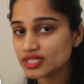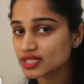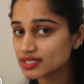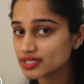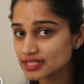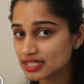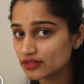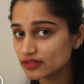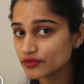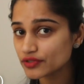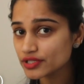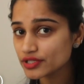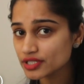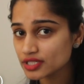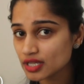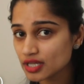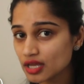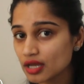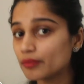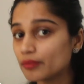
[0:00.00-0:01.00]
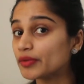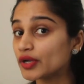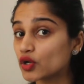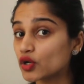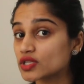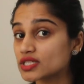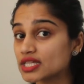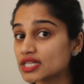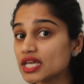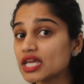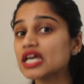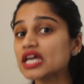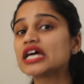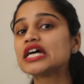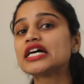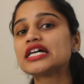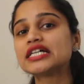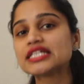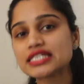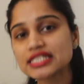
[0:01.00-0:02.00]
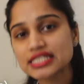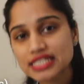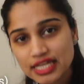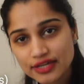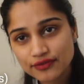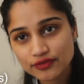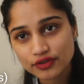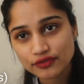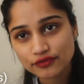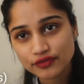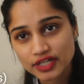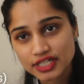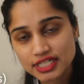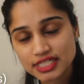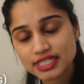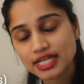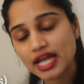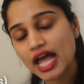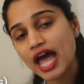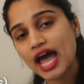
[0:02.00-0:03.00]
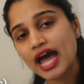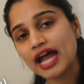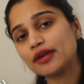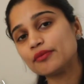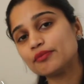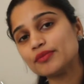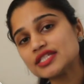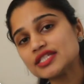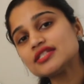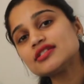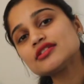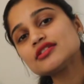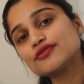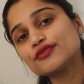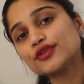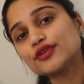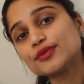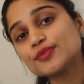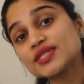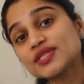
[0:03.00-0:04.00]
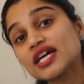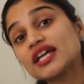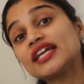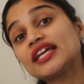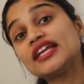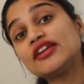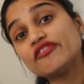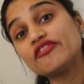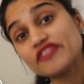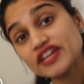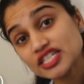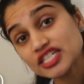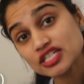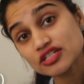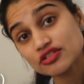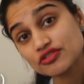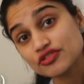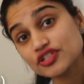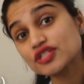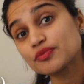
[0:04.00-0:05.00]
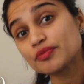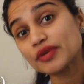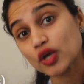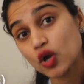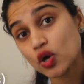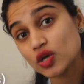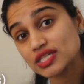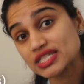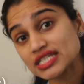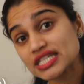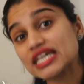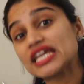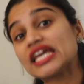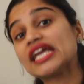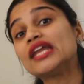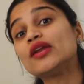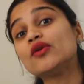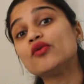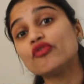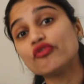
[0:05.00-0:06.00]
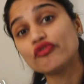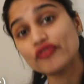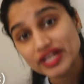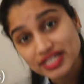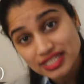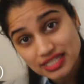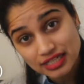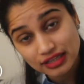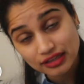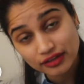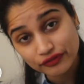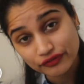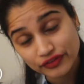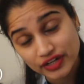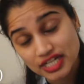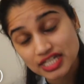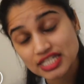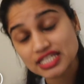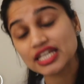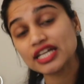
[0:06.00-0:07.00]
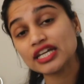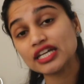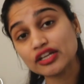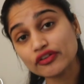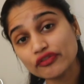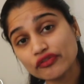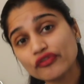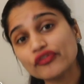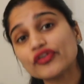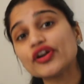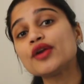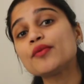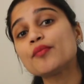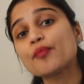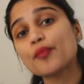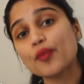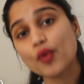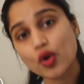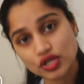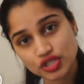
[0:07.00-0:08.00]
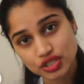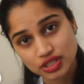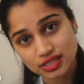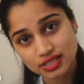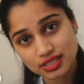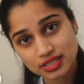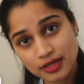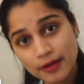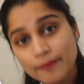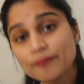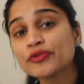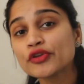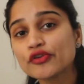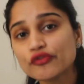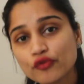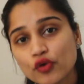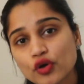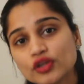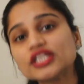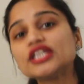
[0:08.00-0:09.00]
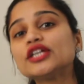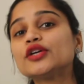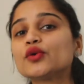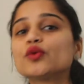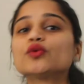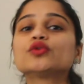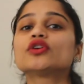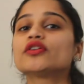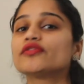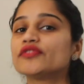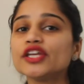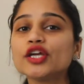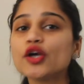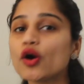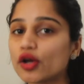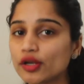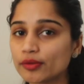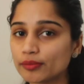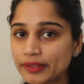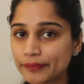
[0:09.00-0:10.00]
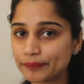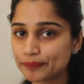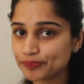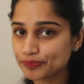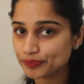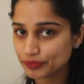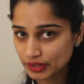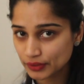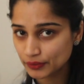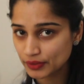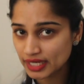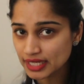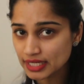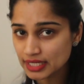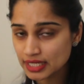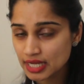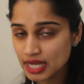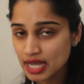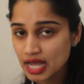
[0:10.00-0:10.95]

are savers because they save the funds, and business firms are investors because they invest the funds in different projects for the growth of the economy, right?